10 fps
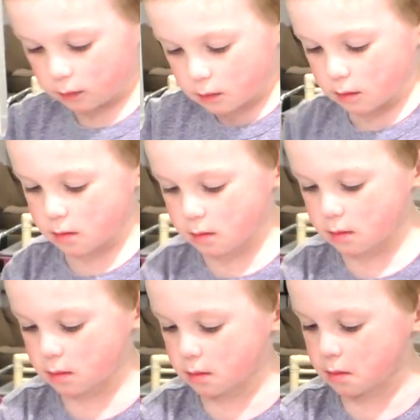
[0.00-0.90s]

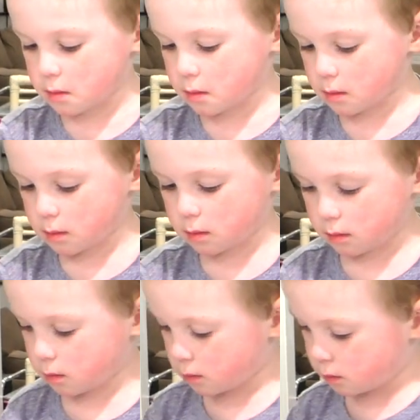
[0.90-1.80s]

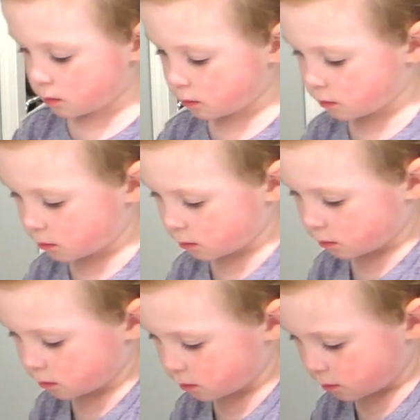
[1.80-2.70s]

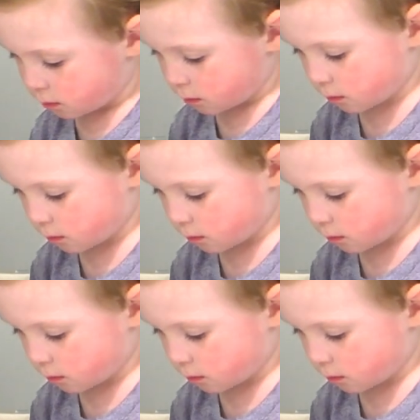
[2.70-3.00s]
The person shown says nothing.